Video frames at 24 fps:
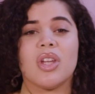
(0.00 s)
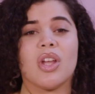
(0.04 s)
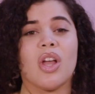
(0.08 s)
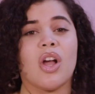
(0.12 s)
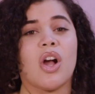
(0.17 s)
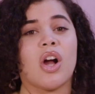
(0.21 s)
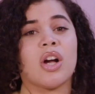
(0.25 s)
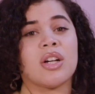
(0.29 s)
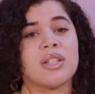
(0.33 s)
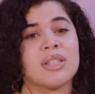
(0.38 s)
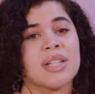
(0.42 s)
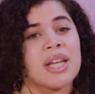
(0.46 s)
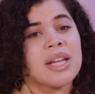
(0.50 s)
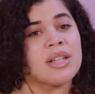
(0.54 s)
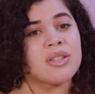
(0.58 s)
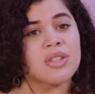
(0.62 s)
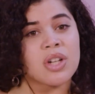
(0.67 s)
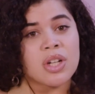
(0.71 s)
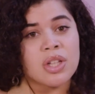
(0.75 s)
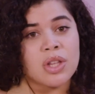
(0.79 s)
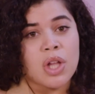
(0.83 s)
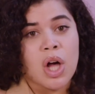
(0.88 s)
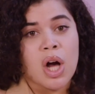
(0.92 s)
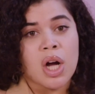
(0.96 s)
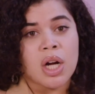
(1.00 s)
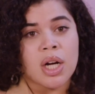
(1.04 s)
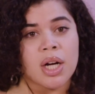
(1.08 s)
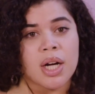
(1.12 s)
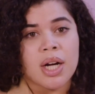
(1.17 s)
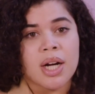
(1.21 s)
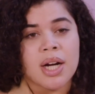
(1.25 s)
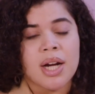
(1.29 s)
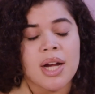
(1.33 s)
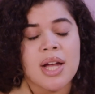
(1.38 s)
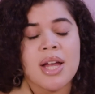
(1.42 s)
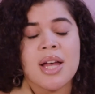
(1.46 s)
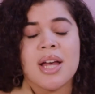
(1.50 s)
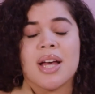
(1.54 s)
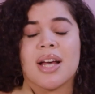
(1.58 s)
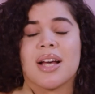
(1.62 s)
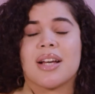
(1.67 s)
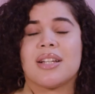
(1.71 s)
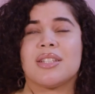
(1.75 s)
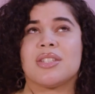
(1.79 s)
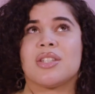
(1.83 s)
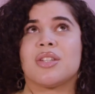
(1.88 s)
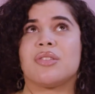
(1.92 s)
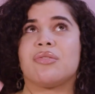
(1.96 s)
Our days are longer
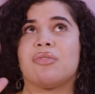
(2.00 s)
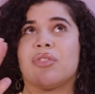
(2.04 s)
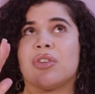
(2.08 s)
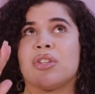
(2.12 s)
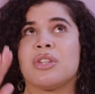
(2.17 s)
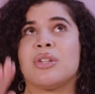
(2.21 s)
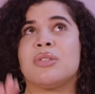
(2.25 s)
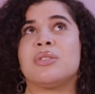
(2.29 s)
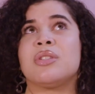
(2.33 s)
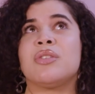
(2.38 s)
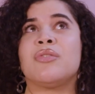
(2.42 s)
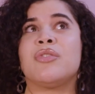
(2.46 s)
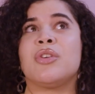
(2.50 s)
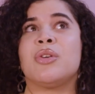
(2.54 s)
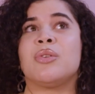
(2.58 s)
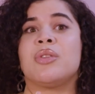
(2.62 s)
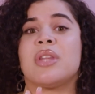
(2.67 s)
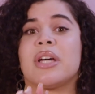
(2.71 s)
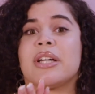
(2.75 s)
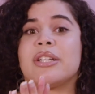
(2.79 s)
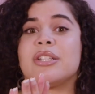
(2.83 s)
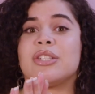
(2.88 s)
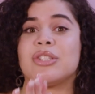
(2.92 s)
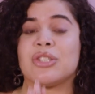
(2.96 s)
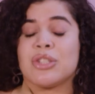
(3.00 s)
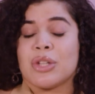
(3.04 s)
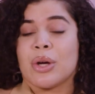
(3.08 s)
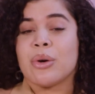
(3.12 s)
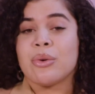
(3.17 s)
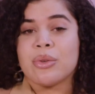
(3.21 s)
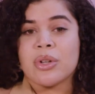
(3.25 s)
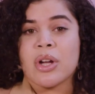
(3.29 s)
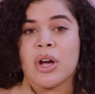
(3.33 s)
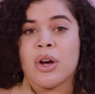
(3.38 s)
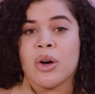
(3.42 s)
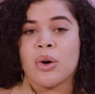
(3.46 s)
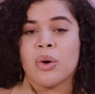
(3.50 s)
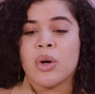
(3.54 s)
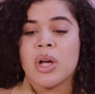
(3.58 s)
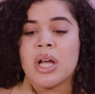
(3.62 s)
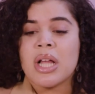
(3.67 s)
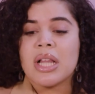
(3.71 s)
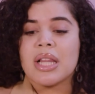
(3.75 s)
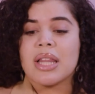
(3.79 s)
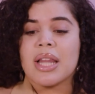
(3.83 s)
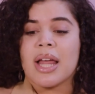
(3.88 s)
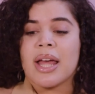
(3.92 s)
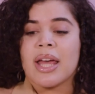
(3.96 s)
because, for those of you that don't know,
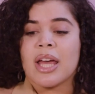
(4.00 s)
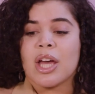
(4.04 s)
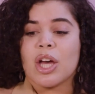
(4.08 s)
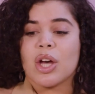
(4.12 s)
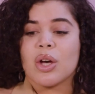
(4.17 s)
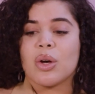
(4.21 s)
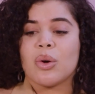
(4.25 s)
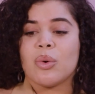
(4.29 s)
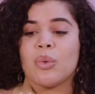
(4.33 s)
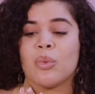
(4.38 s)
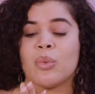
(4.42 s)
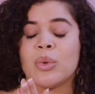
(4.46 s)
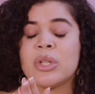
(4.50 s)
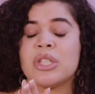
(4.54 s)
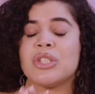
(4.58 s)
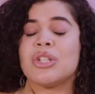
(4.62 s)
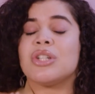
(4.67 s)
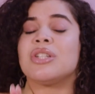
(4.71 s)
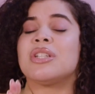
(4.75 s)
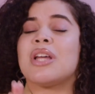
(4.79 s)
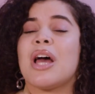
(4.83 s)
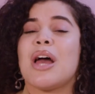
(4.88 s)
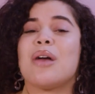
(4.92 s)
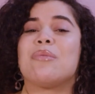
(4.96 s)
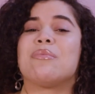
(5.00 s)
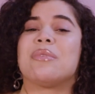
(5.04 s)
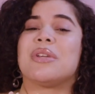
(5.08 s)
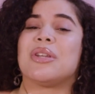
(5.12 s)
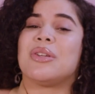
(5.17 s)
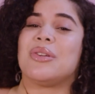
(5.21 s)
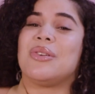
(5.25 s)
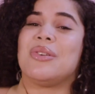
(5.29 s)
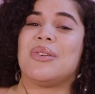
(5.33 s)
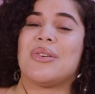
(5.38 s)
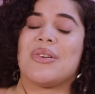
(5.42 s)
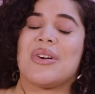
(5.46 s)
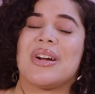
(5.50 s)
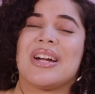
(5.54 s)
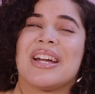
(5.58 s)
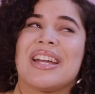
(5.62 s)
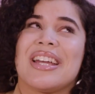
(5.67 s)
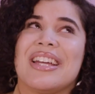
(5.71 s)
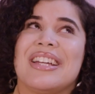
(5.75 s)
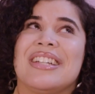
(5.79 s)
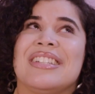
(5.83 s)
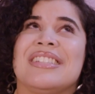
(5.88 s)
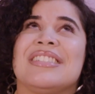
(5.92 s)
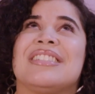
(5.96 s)
like, wintertime in New York
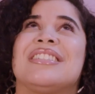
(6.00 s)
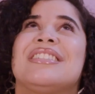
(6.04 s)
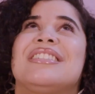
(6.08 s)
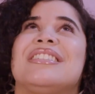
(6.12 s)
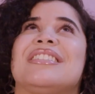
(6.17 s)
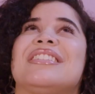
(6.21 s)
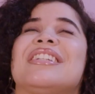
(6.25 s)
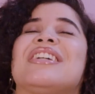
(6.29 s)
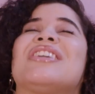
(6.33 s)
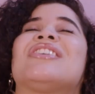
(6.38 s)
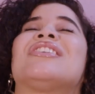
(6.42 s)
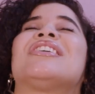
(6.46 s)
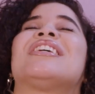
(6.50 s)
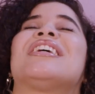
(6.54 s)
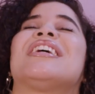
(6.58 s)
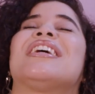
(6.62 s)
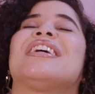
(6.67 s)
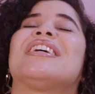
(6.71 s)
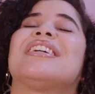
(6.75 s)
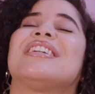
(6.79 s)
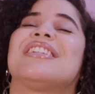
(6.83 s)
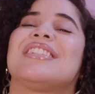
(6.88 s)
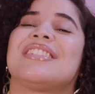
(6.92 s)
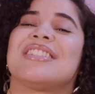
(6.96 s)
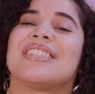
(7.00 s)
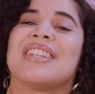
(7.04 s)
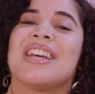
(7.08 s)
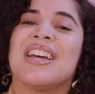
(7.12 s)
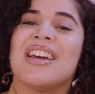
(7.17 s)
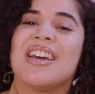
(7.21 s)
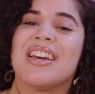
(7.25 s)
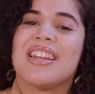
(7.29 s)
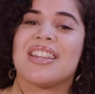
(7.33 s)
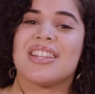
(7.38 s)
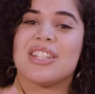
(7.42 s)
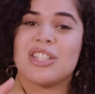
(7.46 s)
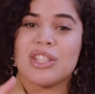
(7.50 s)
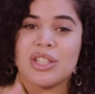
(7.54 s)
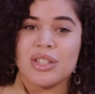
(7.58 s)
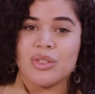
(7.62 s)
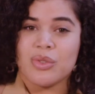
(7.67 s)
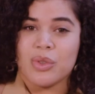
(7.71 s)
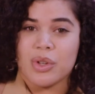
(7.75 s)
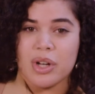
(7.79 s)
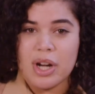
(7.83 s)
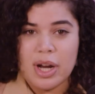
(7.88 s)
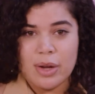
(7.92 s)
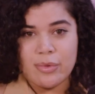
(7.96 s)
is serious. This is
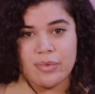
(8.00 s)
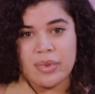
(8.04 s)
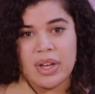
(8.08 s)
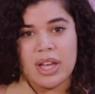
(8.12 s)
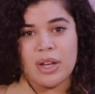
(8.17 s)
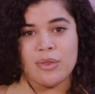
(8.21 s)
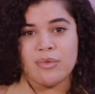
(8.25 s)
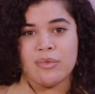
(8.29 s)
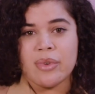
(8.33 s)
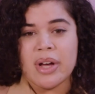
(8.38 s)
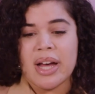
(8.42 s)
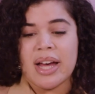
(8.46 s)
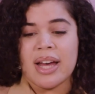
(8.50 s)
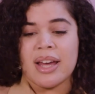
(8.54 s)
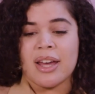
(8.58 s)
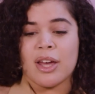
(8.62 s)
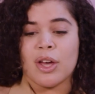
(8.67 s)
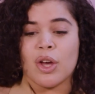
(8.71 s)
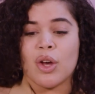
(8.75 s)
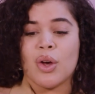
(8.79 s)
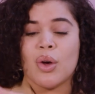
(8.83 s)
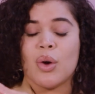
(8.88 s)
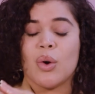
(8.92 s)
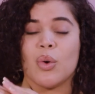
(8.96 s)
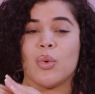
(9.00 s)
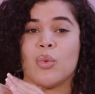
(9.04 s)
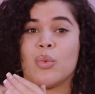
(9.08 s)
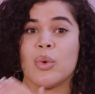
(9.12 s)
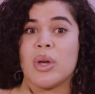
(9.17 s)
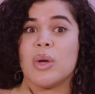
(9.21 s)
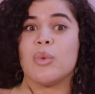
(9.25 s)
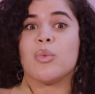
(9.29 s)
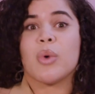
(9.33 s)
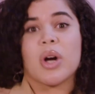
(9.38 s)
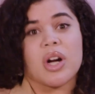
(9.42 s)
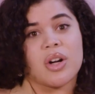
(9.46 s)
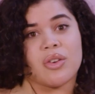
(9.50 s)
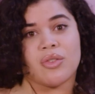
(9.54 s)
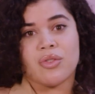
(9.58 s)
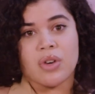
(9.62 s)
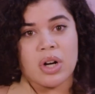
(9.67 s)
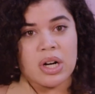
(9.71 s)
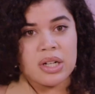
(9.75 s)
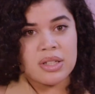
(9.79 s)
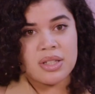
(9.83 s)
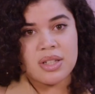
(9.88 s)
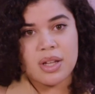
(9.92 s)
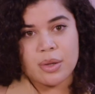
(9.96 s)
what I mean by we work for
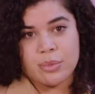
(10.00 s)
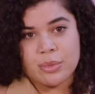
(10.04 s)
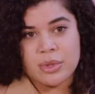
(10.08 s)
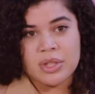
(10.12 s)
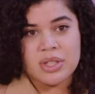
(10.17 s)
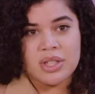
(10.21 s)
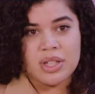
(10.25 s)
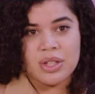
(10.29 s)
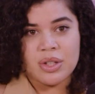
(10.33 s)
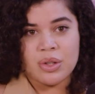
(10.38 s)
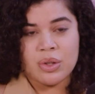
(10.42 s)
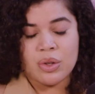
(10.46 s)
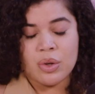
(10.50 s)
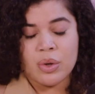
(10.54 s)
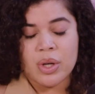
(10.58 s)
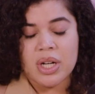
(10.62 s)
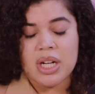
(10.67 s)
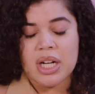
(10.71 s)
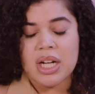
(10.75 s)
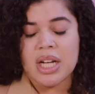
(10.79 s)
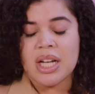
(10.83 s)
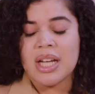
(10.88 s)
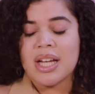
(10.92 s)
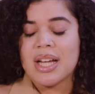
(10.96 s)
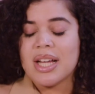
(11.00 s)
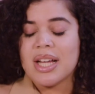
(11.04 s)
our summers in New York.